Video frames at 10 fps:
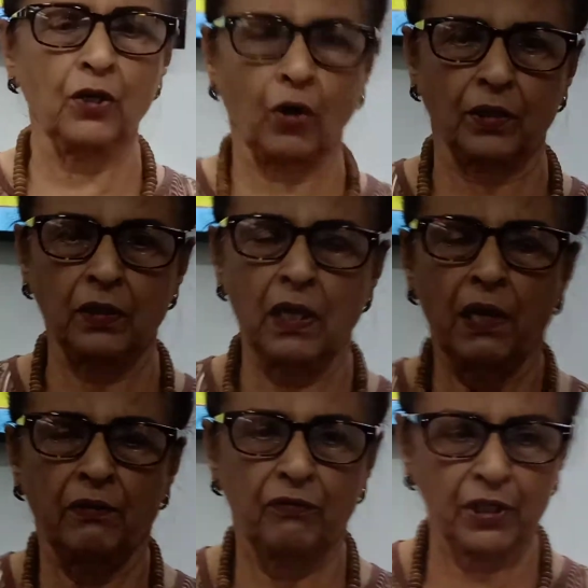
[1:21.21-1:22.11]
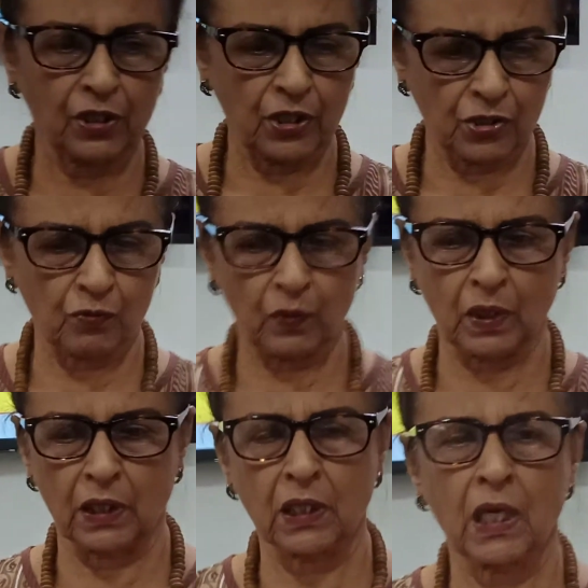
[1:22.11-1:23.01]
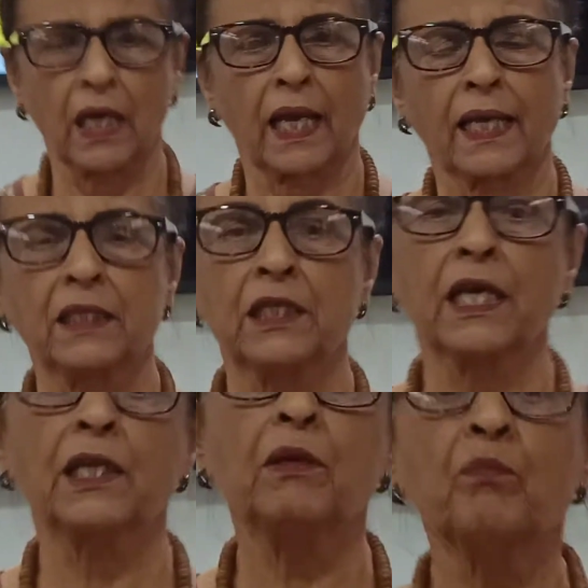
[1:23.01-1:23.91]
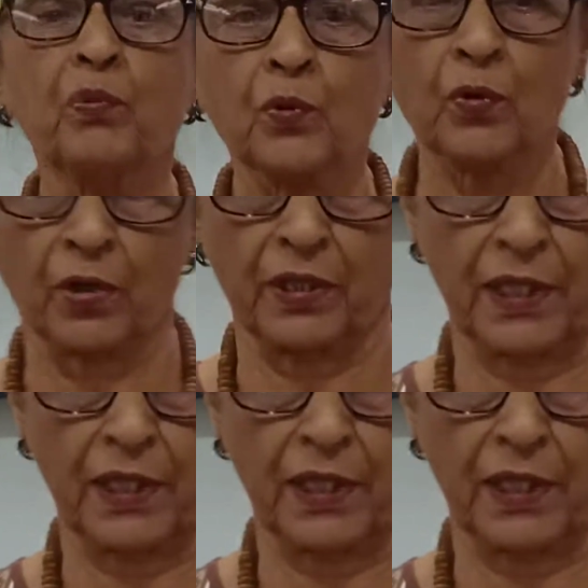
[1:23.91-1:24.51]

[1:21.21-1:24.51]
on with this work and he can improve on